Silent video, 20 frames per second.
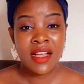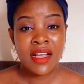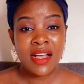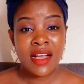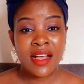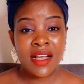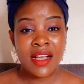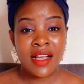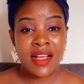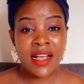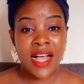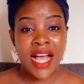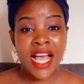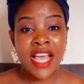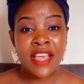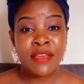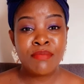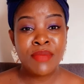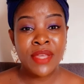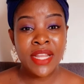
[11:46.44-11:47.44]
Uh,
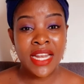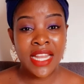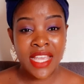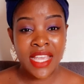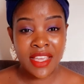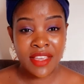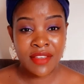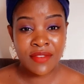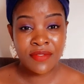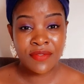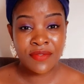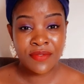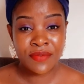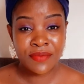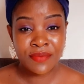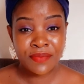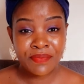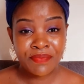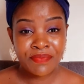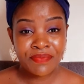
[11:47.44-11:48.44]
I believe,
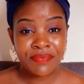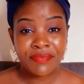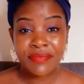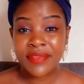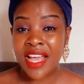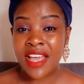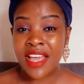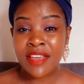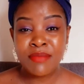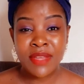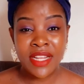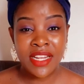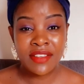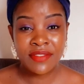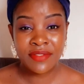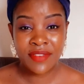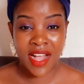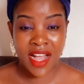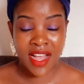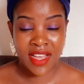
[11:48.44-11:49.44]
I
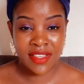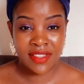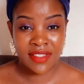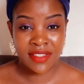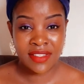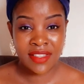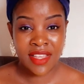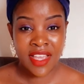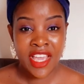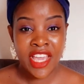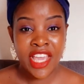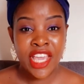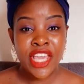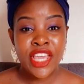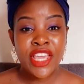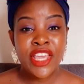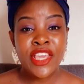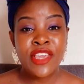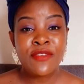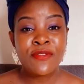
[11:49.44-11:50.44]
believe, guys,
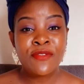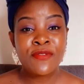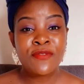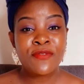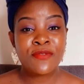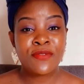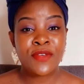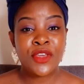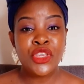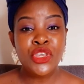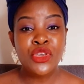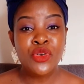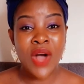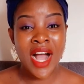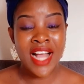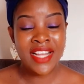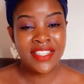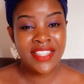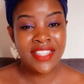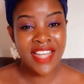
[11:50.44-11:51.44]
if you
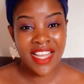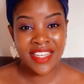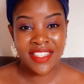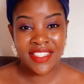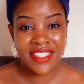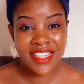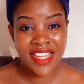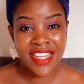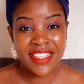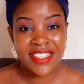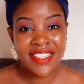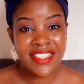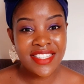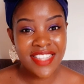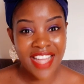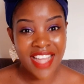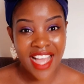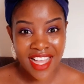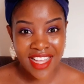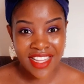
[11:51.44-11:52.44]
are done, done,
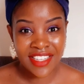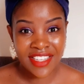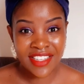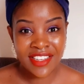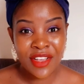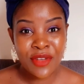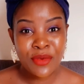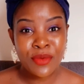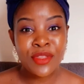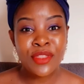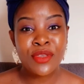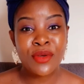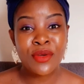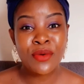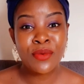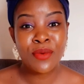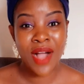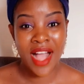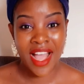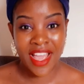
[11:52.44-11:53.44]
done with your
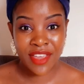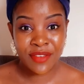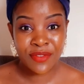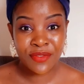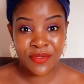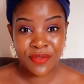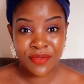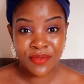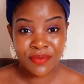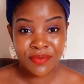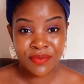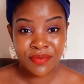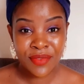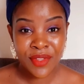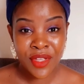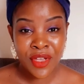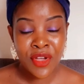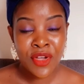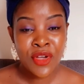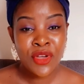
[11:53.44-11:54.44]
wife,
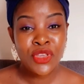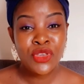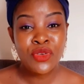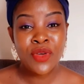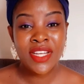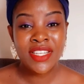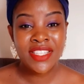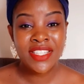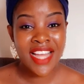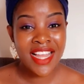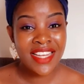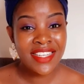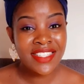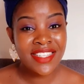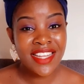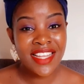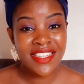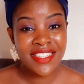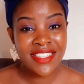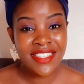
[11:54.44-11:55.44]
you are done,
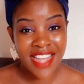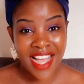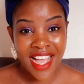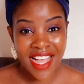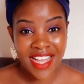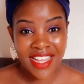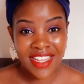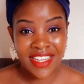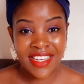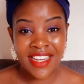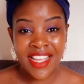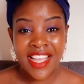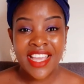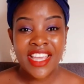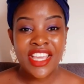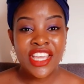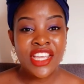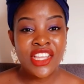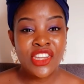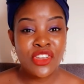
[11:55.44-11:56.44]
done, done
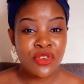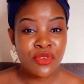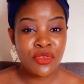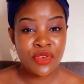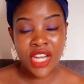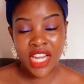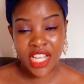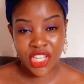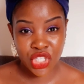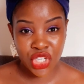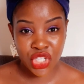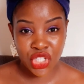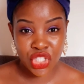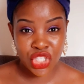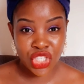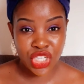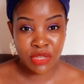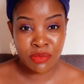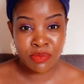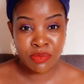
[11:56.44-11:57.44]
in your
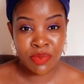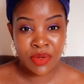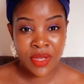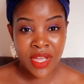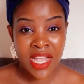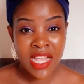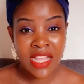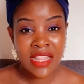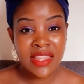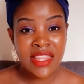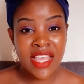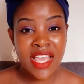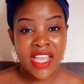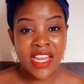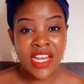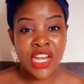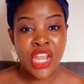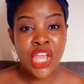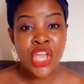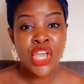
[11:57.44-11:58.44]
relationship,
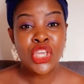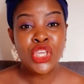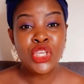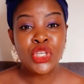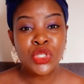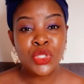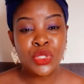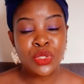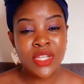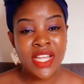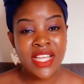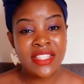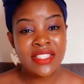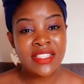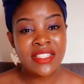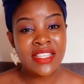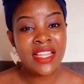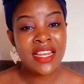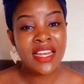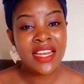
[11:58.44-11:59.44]
then you
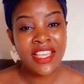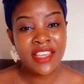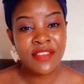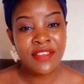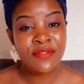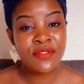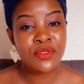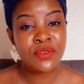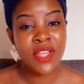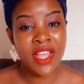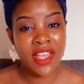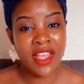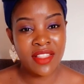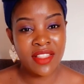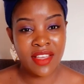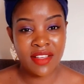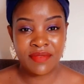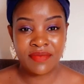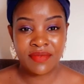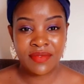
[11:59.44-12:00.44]
shouldn't live
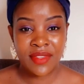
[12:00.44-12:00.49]
together.